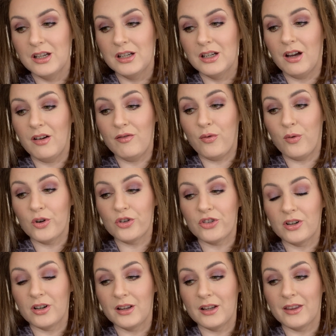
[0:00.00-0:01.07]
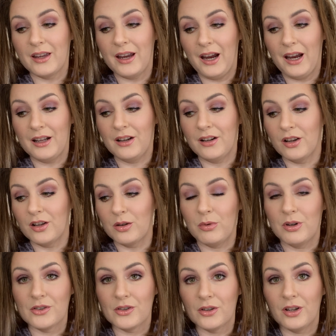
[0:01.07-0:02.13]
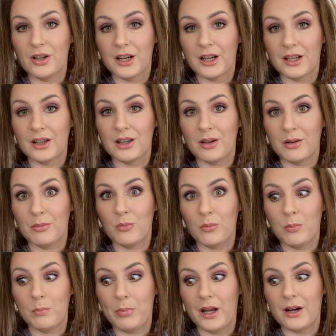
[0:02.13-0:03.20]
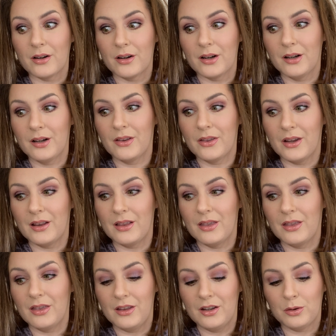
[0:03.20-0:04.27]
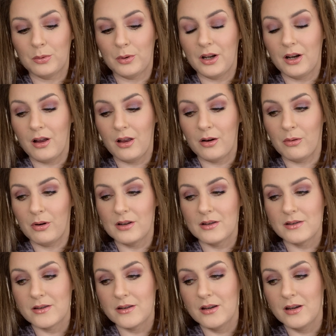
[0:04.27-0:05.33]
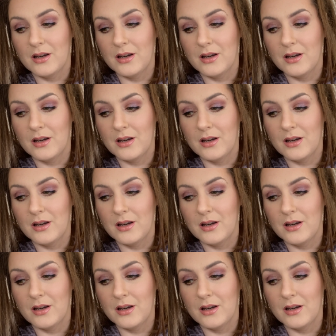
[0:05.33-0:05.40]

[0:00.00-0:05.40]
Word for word: Unfortunately, the $80 ones are looking better than the $20 ones,